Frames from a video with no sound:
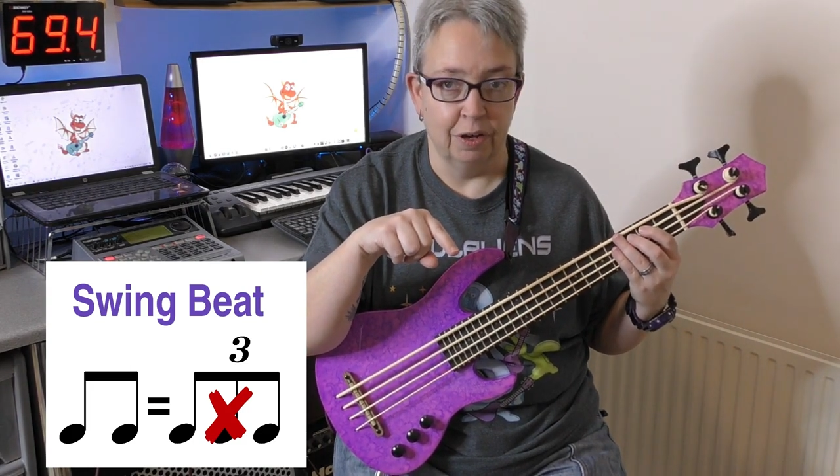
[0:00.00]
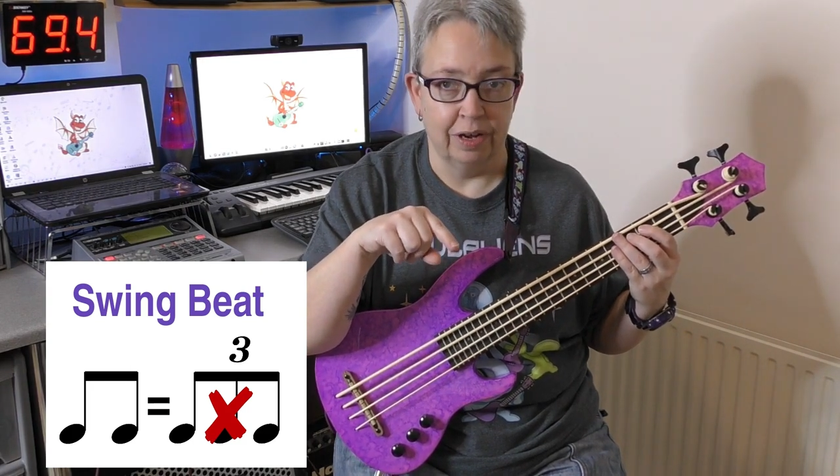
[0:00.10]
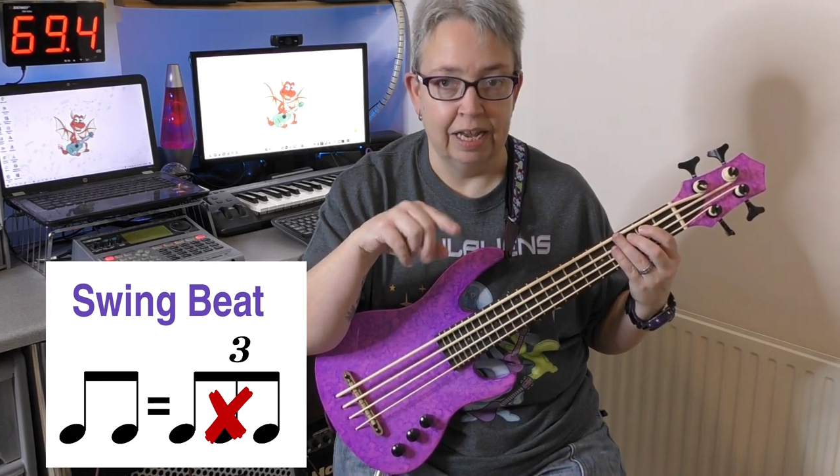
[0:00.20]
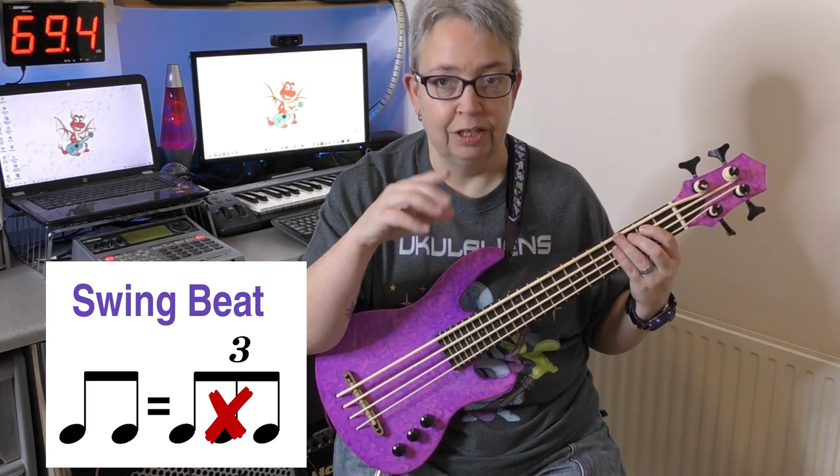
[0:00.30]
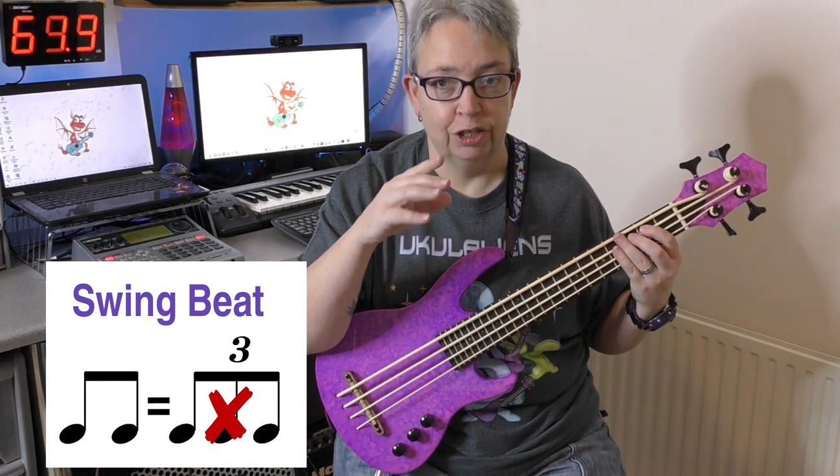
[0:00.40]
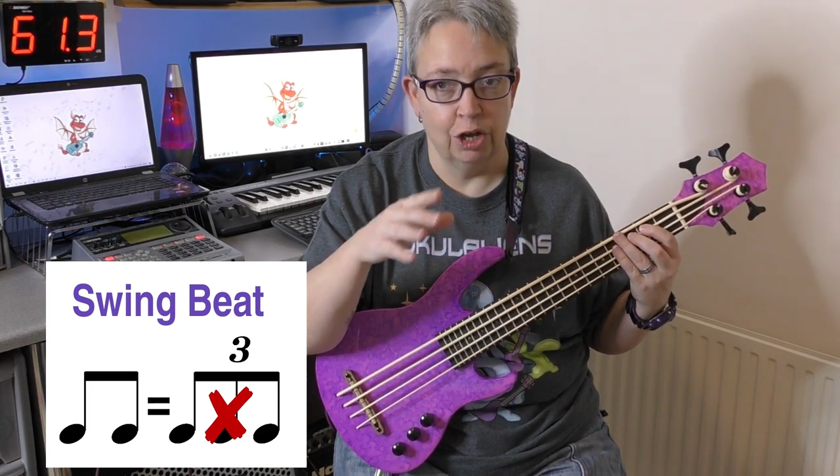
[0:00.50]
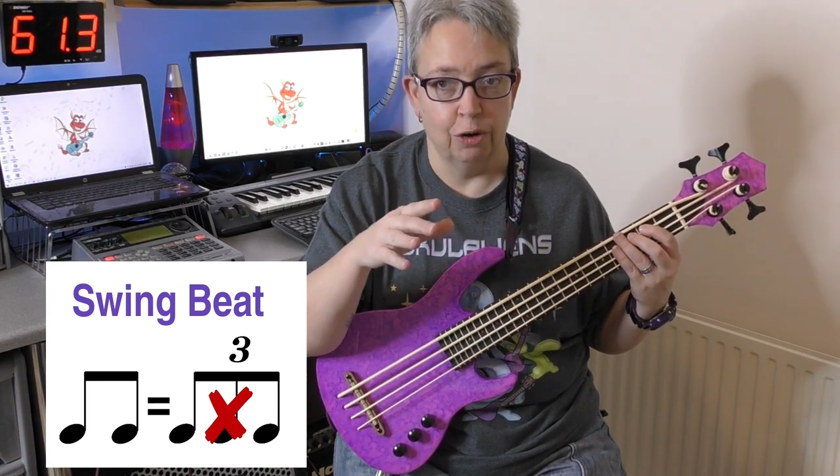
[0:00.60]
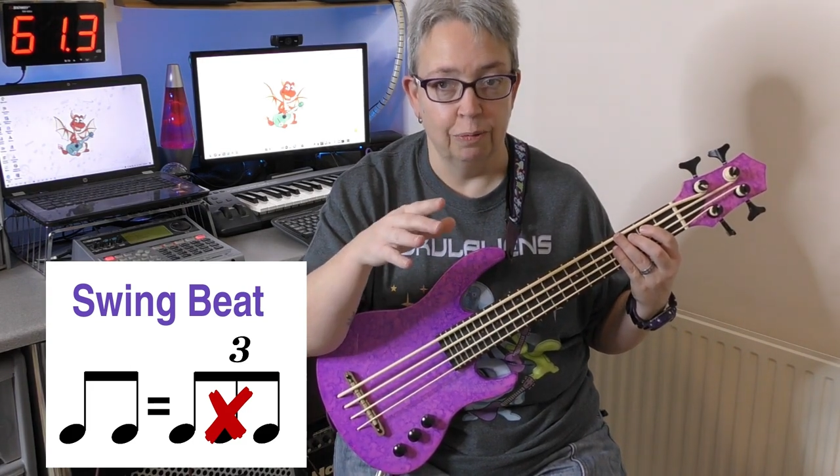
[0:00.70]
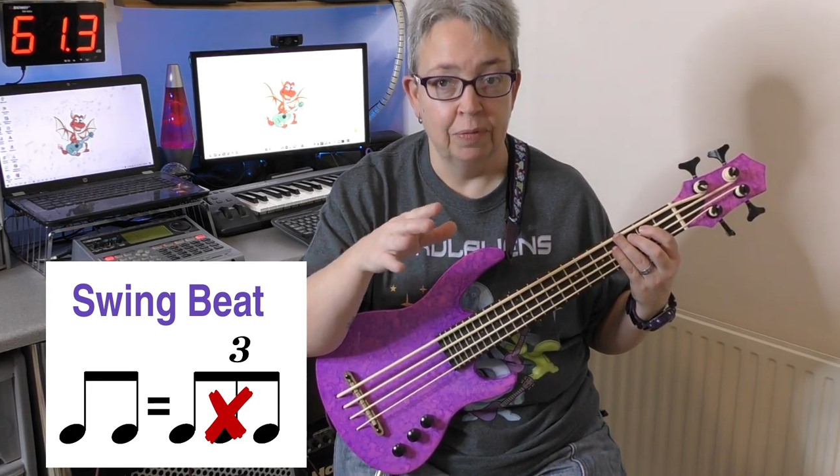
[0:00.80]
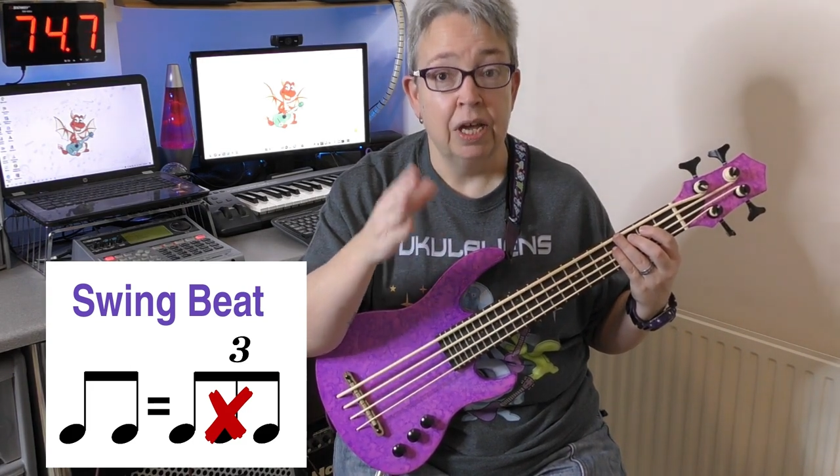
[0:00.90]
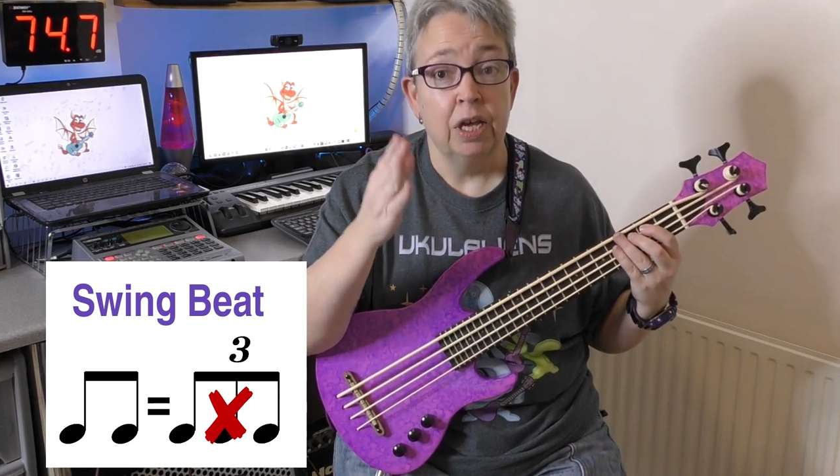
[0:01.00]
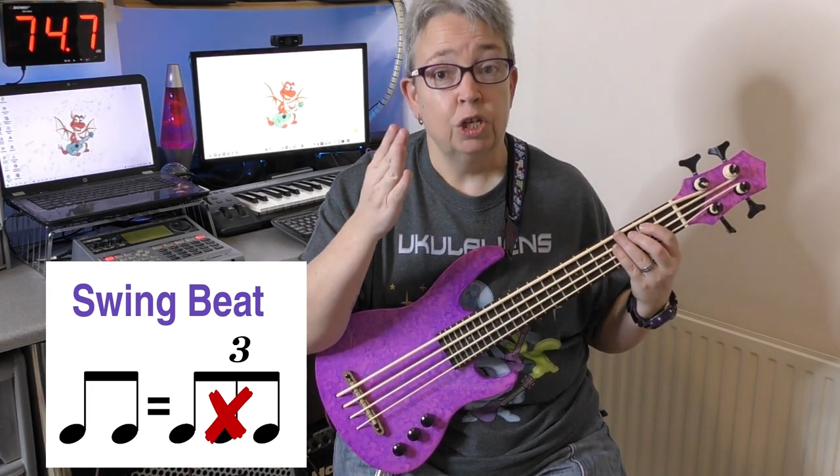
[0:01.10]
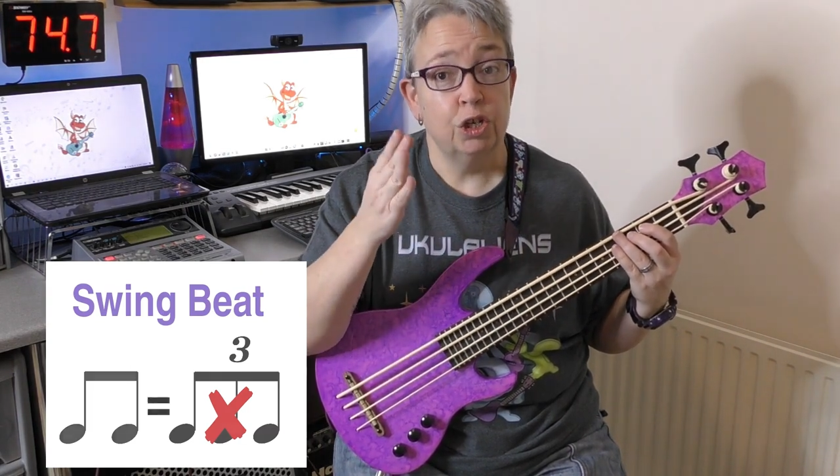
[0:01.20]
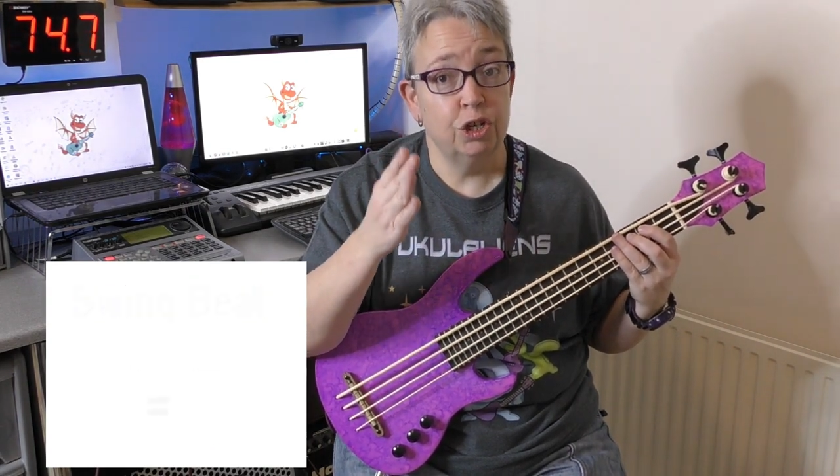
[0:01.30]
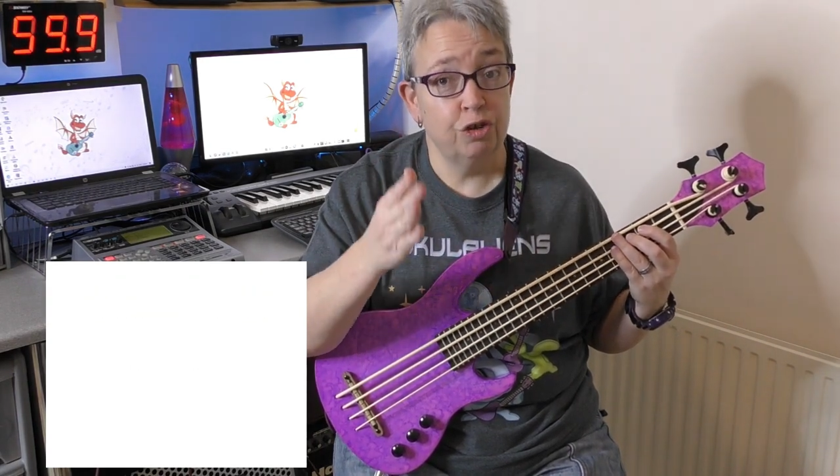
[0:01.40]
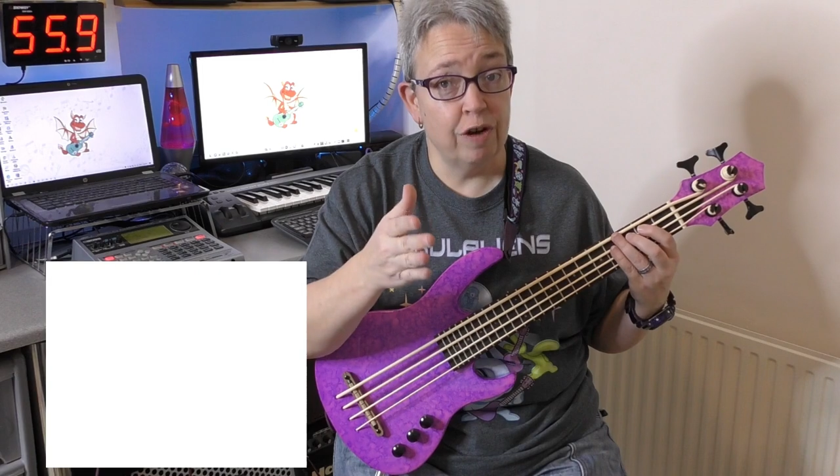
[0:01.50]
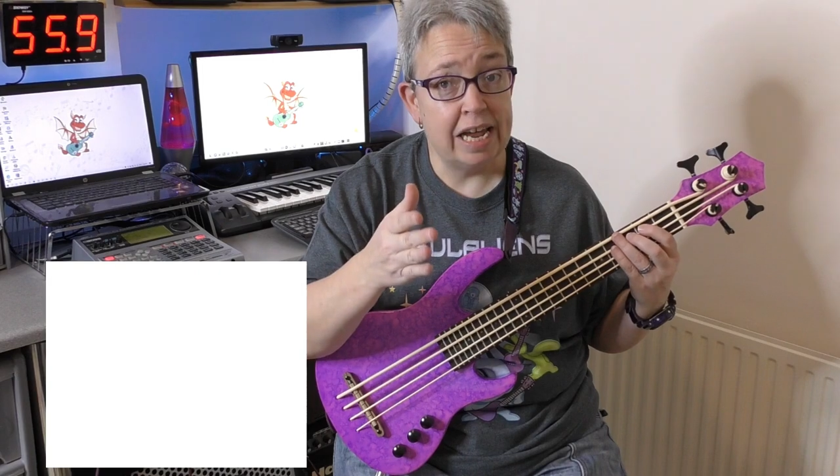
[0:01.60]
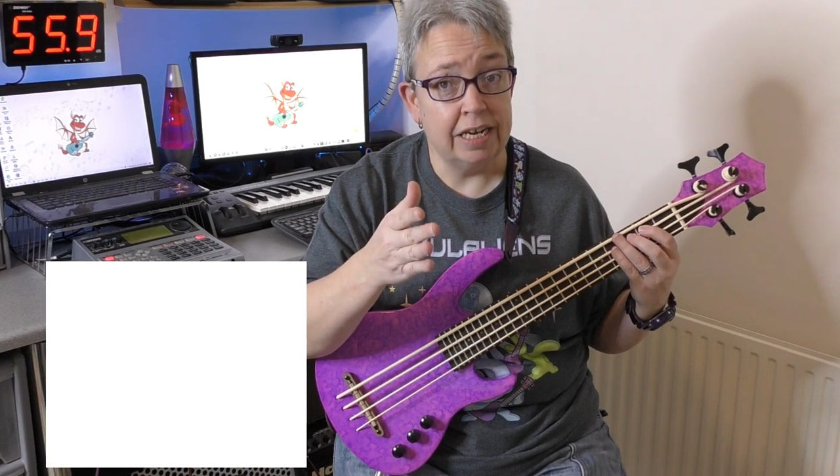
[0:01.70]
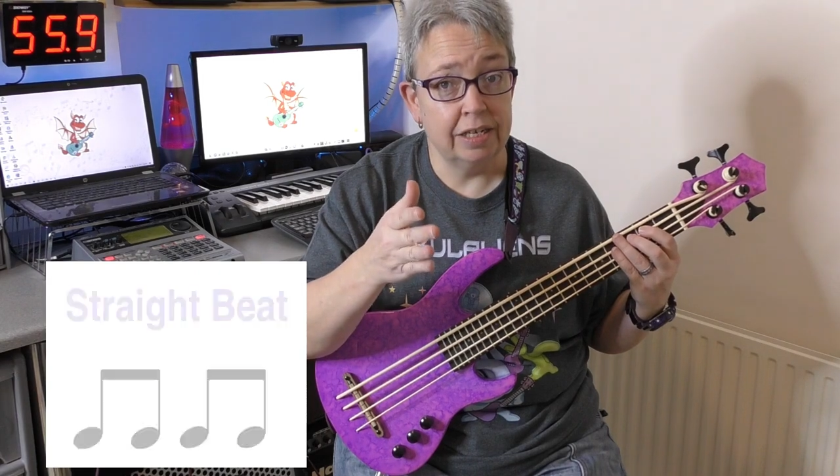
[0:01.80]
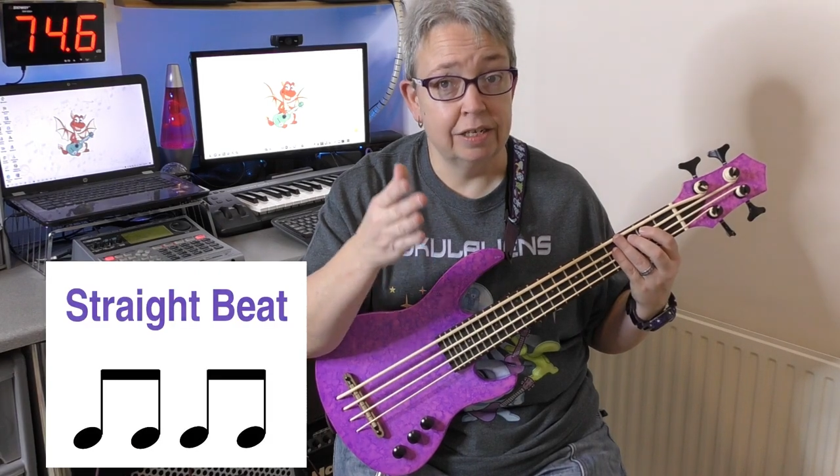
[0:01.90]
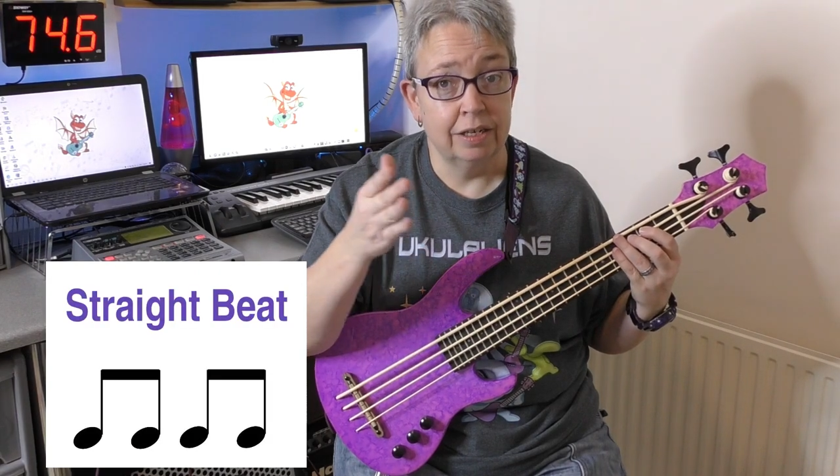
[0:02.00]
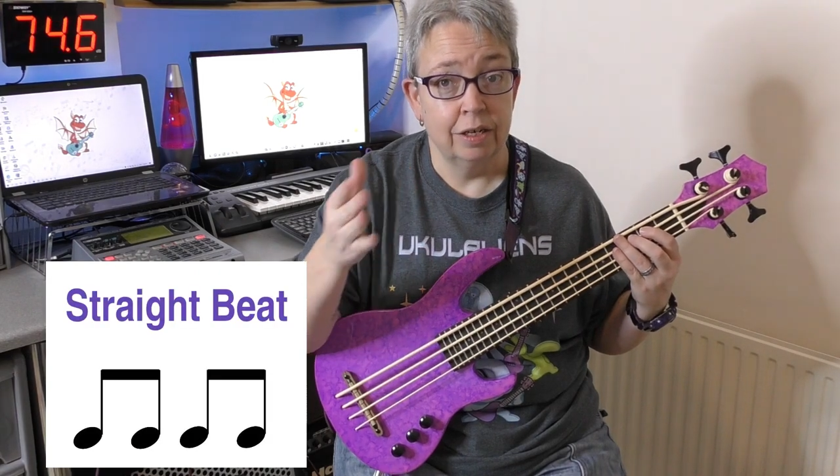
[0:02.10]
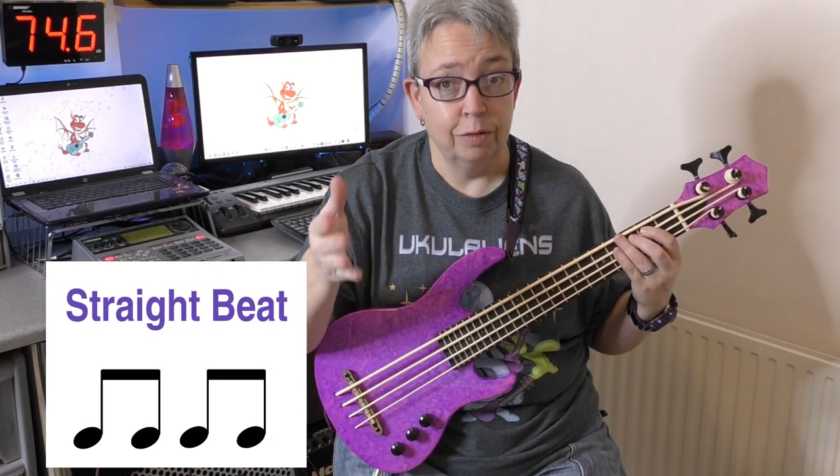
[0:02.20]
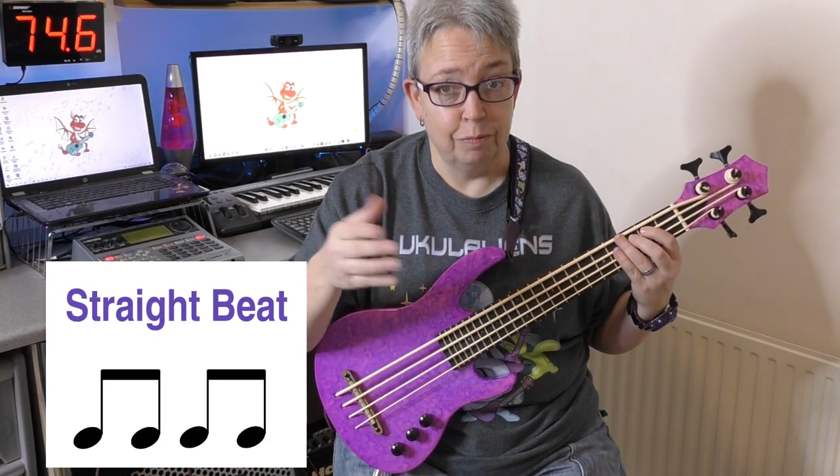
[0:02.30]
Okay, so Straight